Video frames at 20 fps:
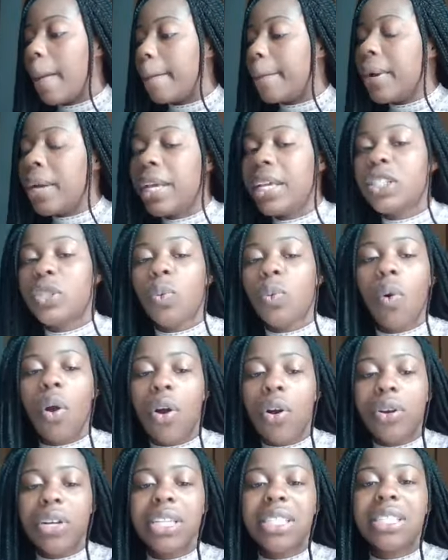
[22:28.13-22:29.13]
But his
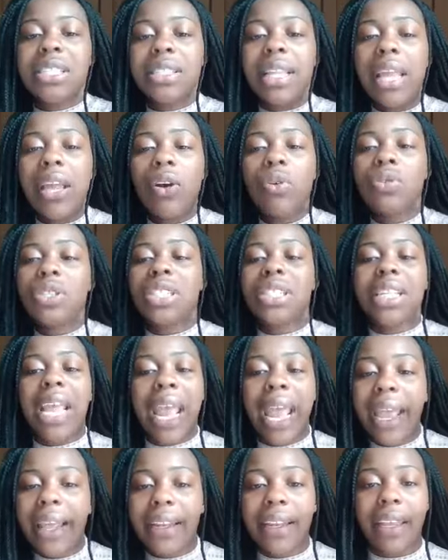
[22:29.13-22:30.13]
word is still
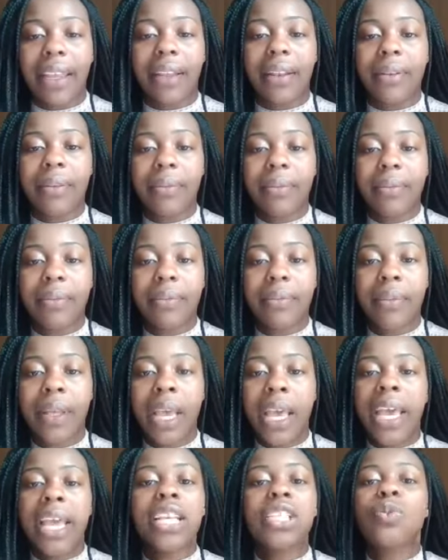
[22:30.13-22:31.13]
standing.
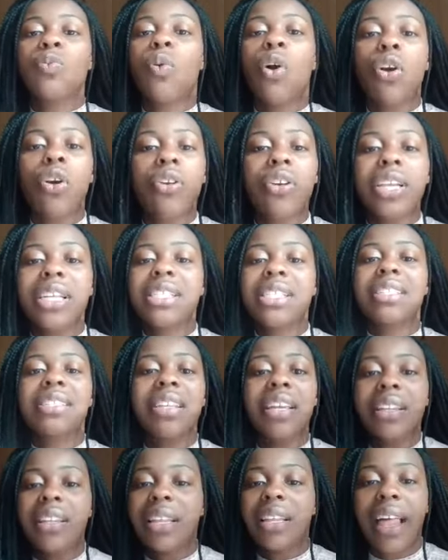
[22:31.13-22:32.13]
His word is
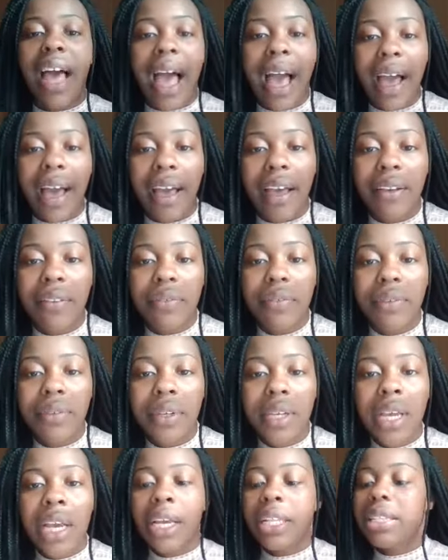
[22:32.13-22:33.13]
still alive.
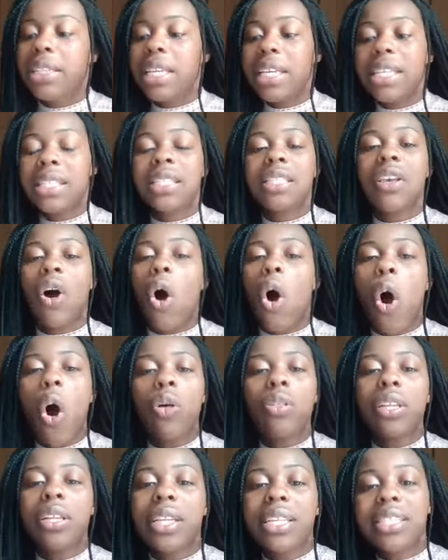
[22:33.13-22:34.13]
This,
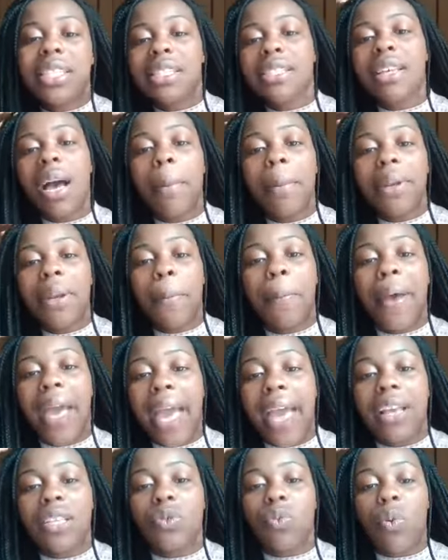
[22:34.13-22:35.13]
all of this is coming to
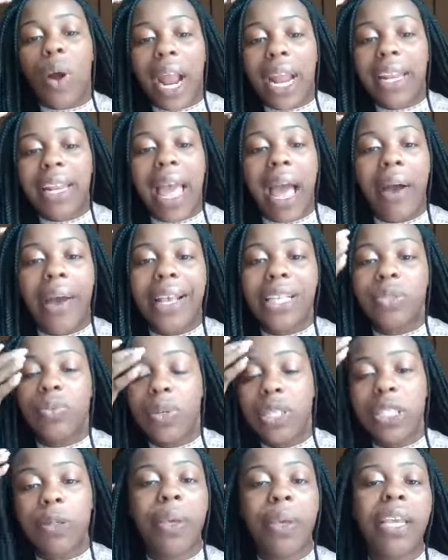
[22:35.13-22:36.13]
pass right now as we
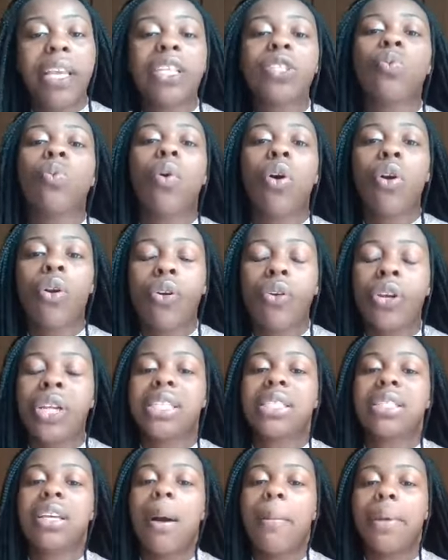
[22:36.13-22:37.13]
speak. His word
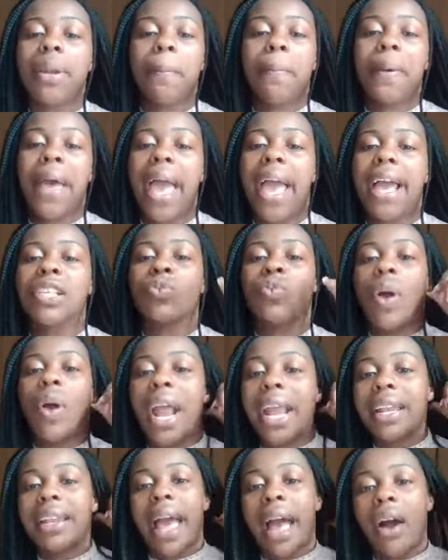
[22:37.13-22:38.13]
is coming to pass
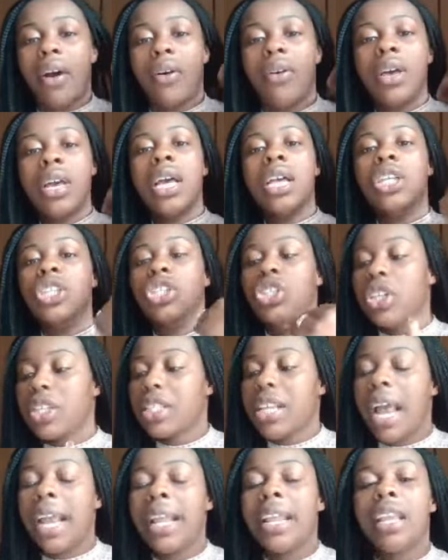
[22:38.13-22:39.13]
right now. Just
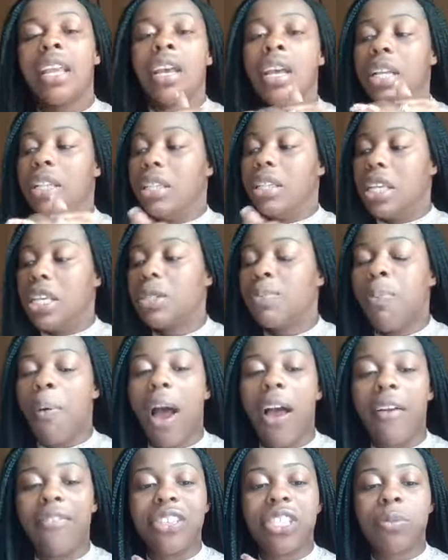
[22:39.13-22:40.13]
like these
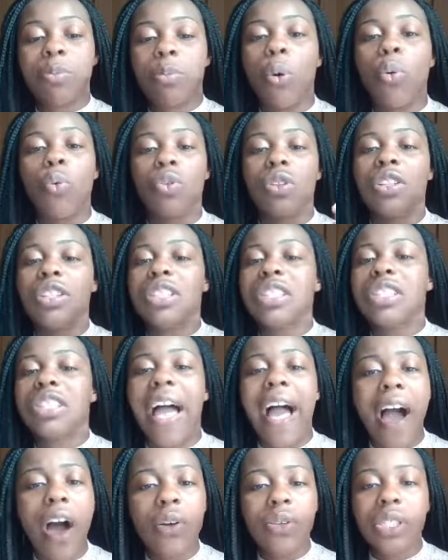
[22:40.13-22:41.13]
prophets spoke
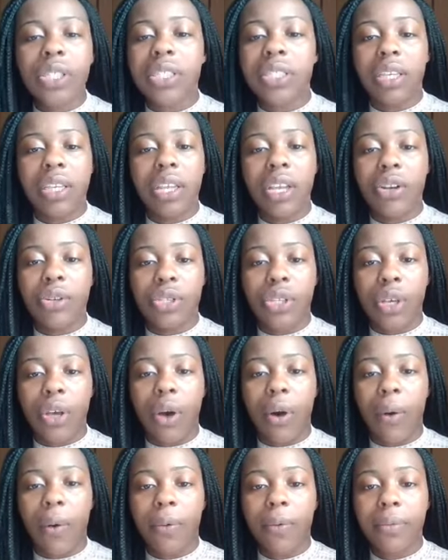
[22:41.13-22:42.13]
thousands of years
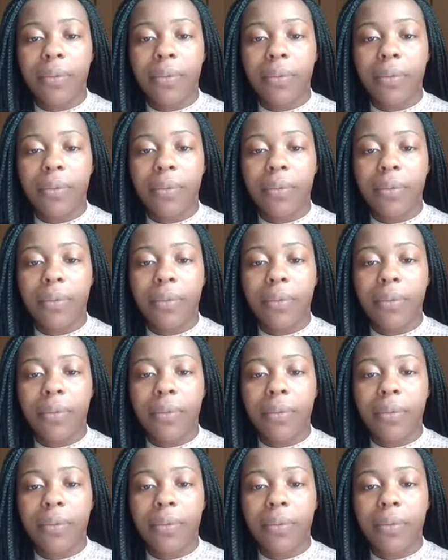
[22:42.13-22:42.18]
ago.